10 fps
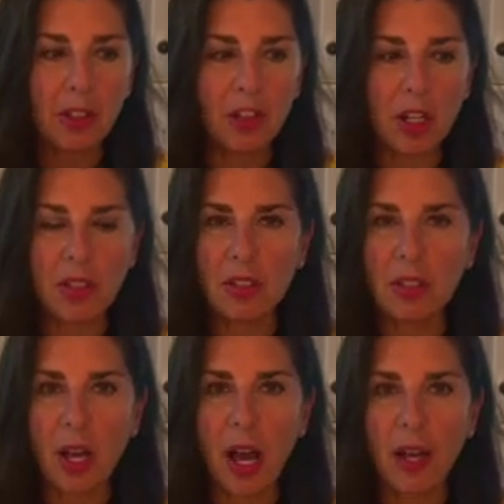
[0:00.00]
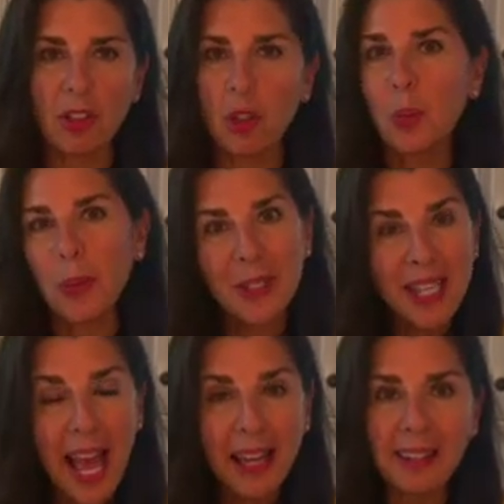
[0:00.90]
just
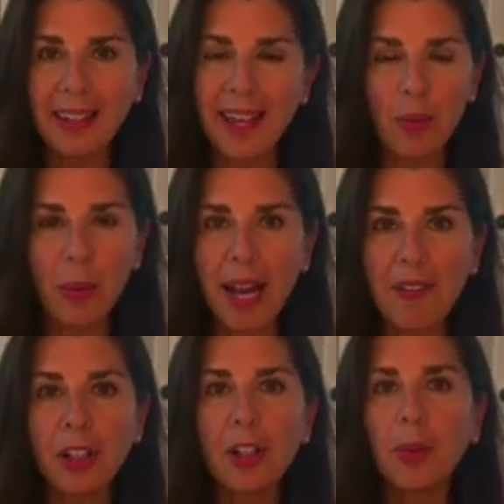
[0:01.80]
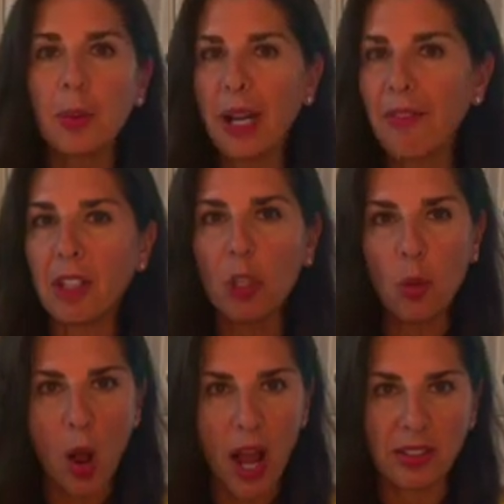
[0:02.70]
2%, whatever you
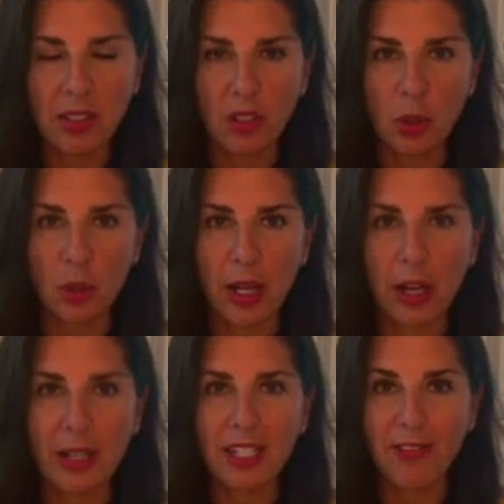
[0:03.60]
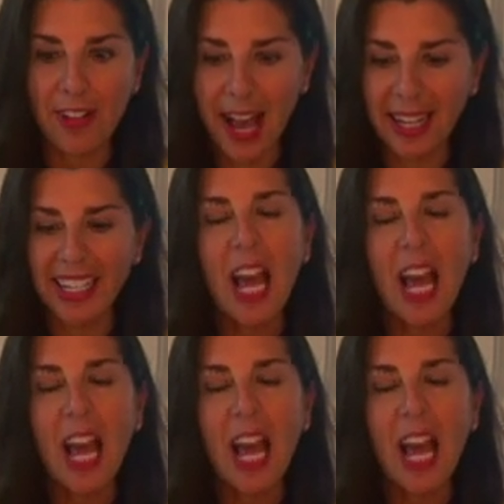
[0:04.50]
want to do there is fine.